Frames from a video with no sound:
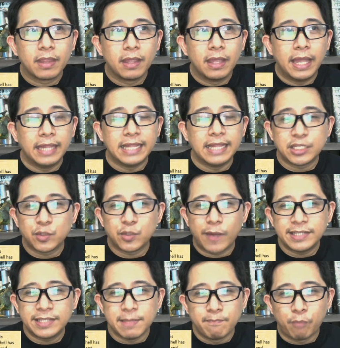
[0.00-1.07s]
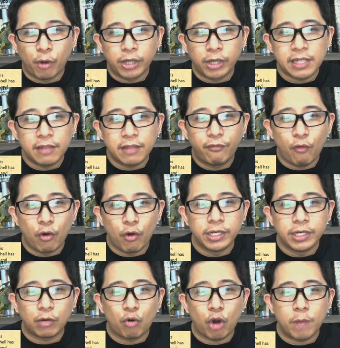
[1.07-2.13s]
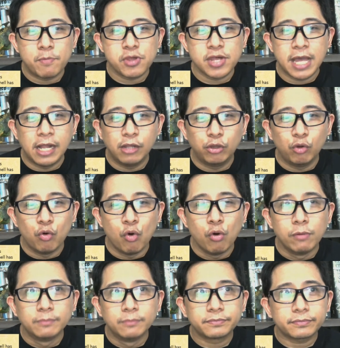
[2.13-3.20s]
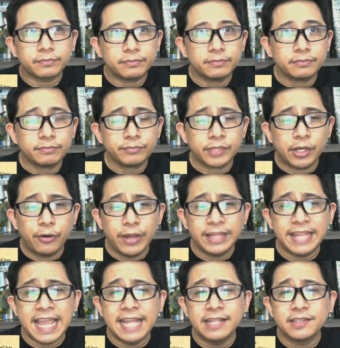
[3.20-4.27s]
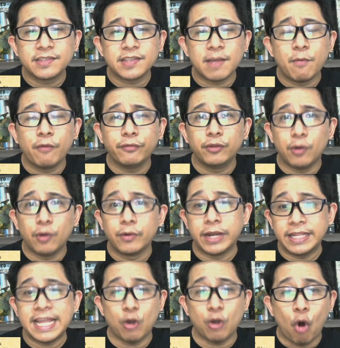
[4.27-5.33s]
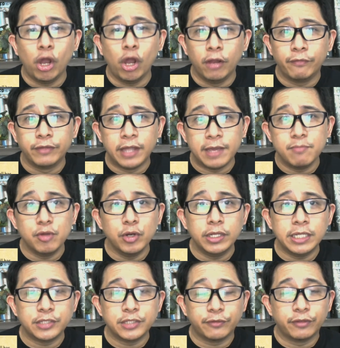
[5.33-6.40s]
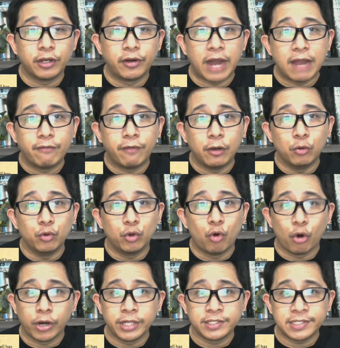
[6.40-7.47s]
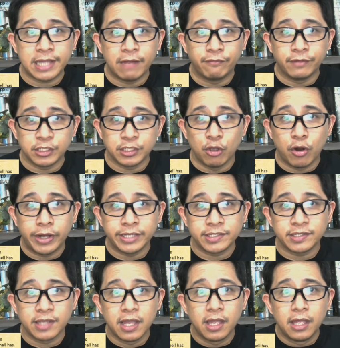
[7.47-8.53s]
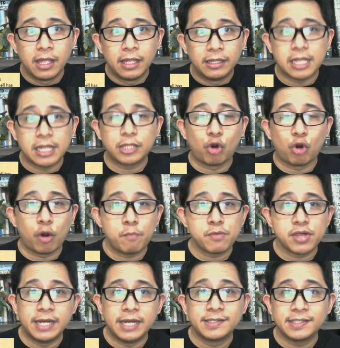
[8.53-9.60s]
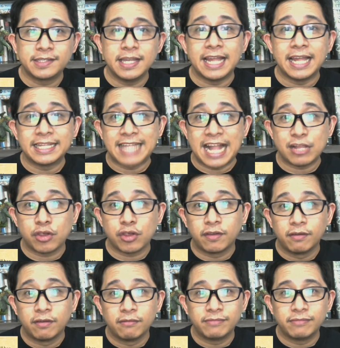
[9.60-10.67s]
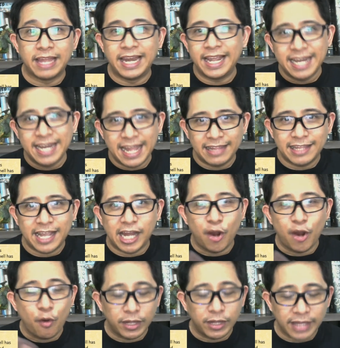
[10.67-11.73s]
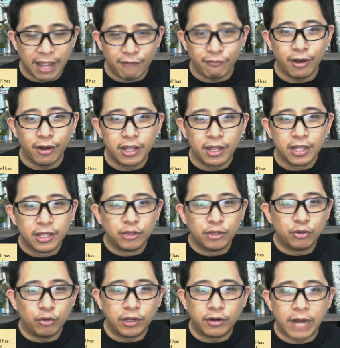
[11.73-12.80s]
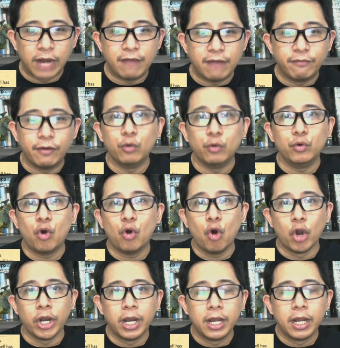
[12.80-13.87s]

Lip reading: And that's why it's important for the corpse shell to retain all of the immunities of the Granfalloon core itself, as long as that corpse shell is still attached telekinetically or whatever to the Granfalloon core.